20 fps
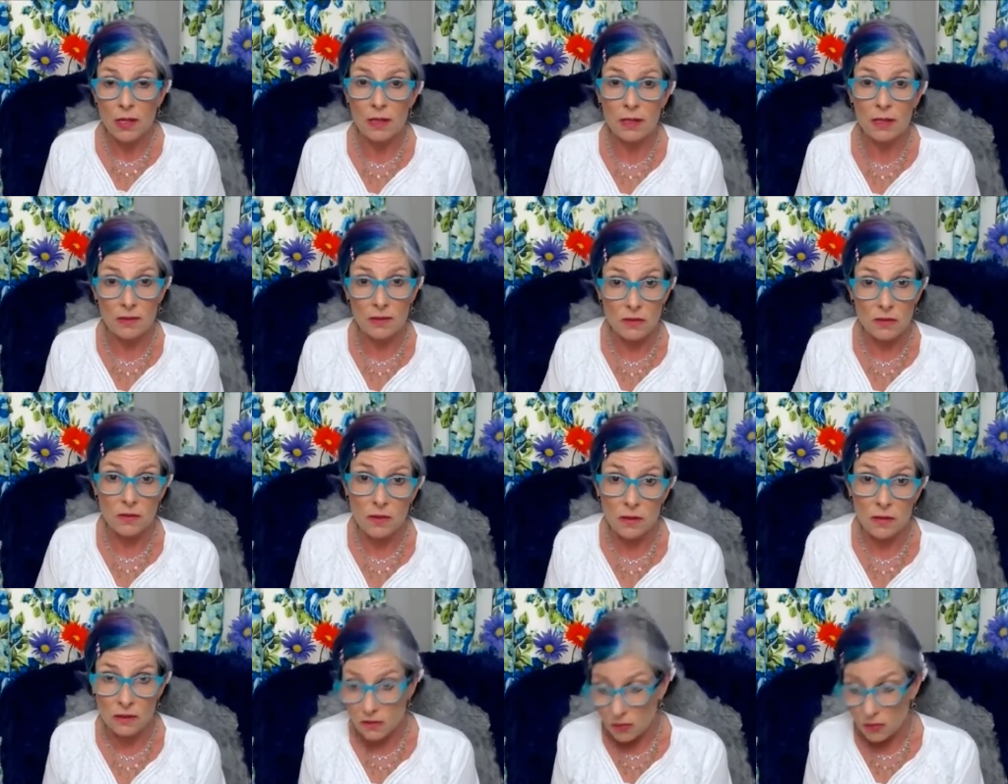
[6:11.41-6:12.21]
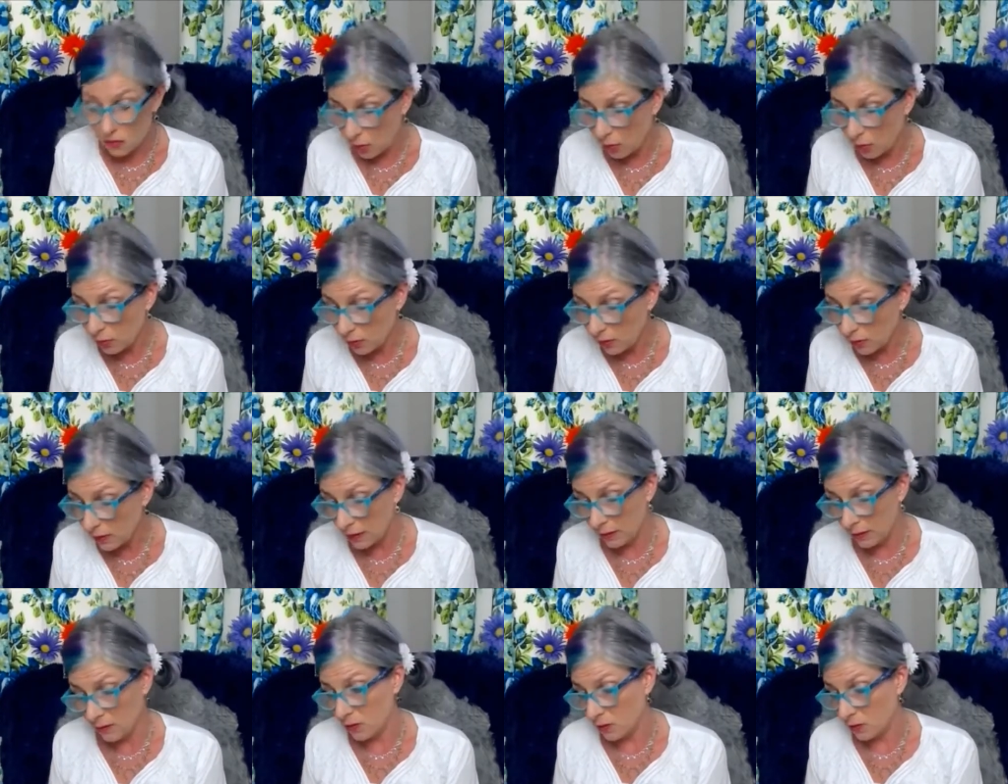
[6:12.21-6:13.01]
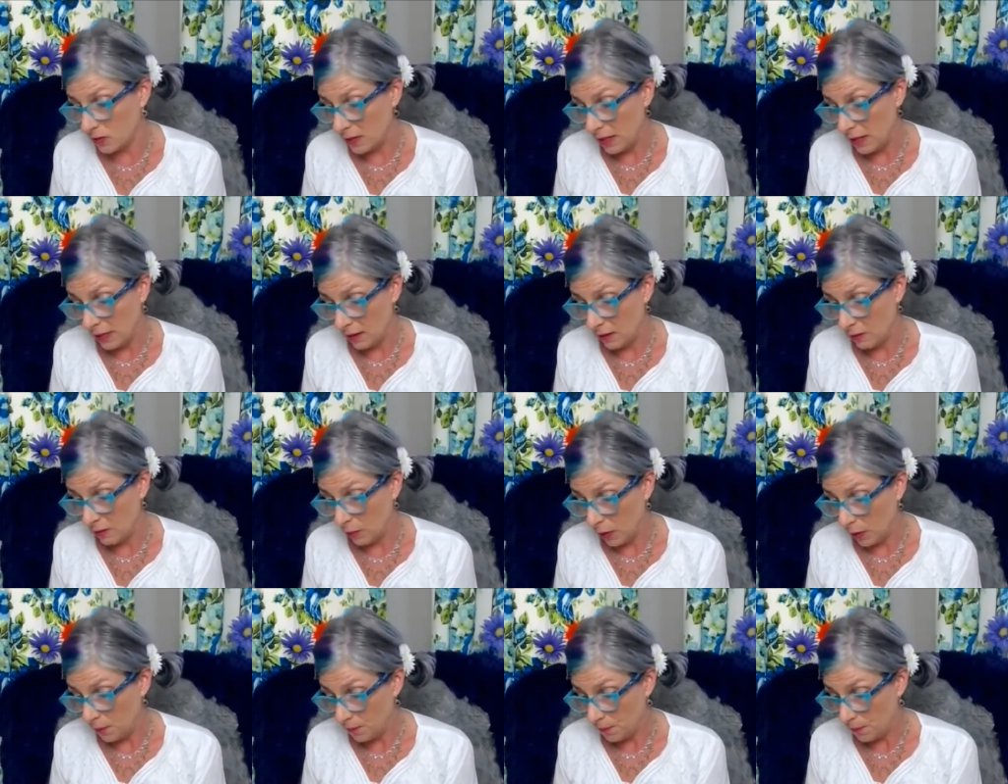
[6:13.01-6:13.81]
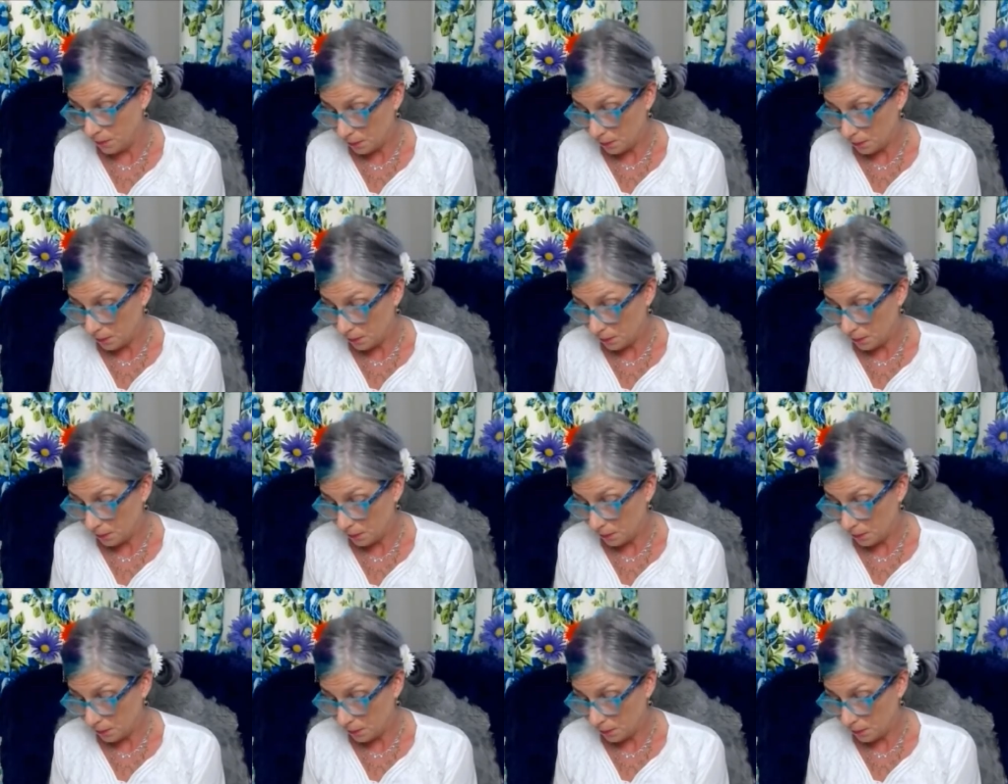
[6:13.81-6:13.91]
it's it's totally understandable